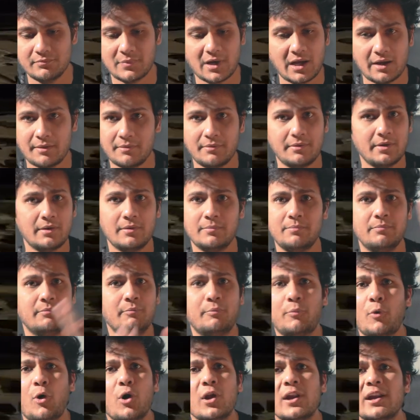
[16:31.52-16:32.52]
a
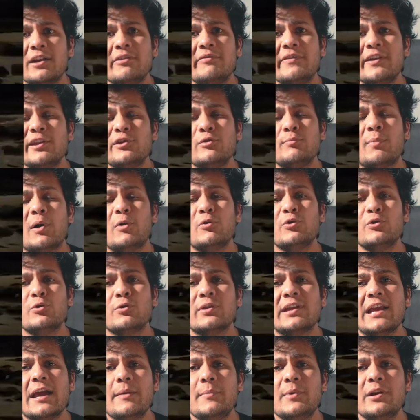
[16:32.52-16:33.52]
ball at where you mount your
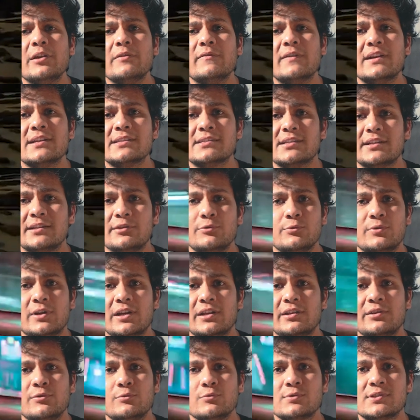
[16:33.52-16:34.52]
camera device, and you
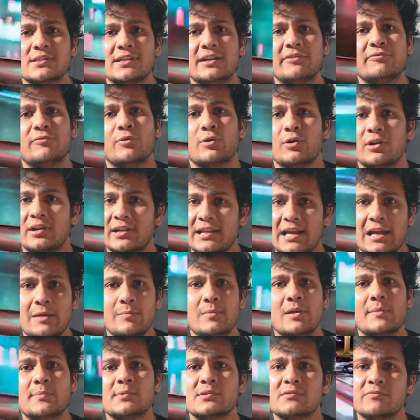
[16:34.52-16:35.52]
can use that for a time
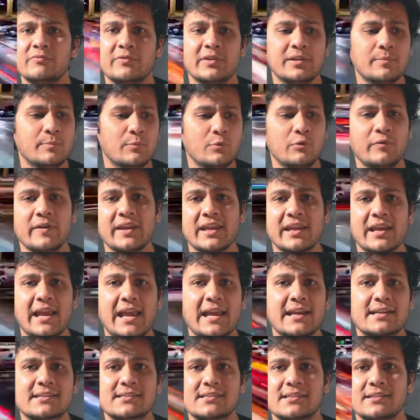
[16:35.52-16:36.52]
lapse with moving
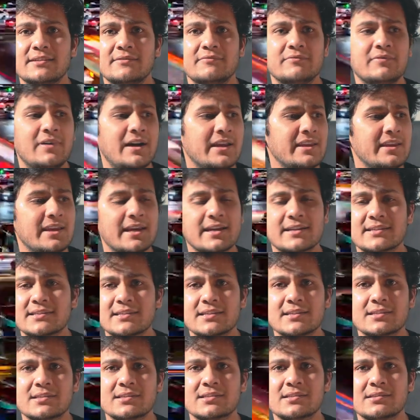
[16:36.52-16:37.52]
X and Y
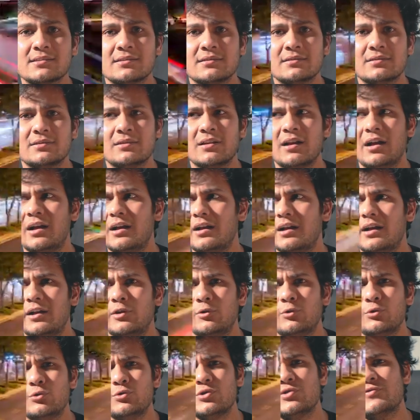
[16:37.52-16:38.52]
axis. I
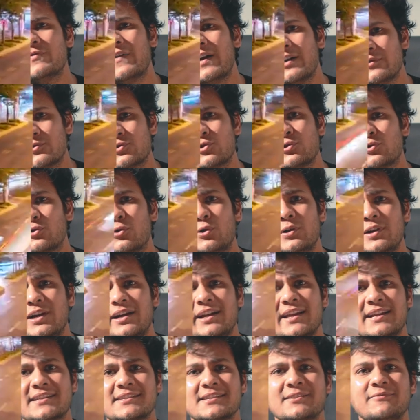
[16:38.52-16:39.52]
don't know if I should call
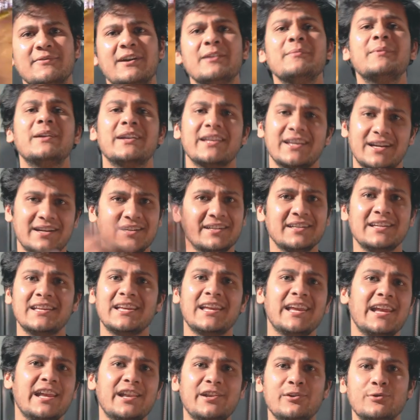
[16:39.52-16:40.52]
it X and Y, but yeah,
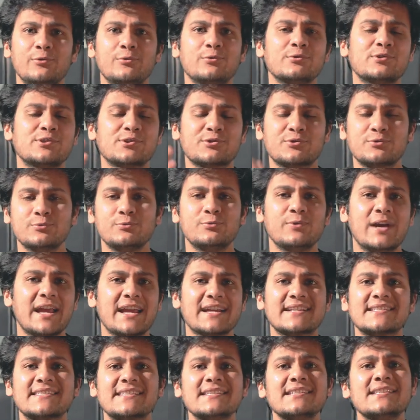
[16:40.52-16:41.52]
in those two
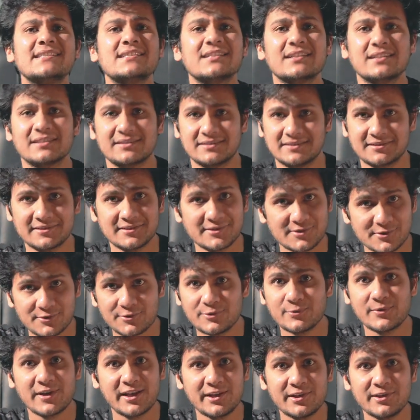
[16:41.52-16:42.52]
axes, so
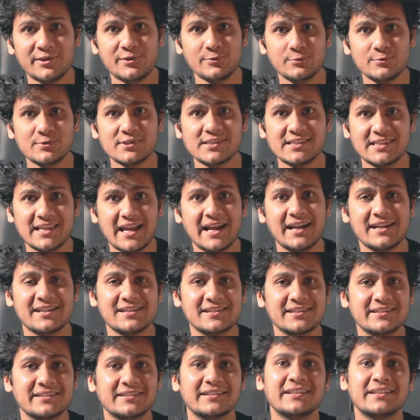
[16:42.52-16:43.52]
you can use that.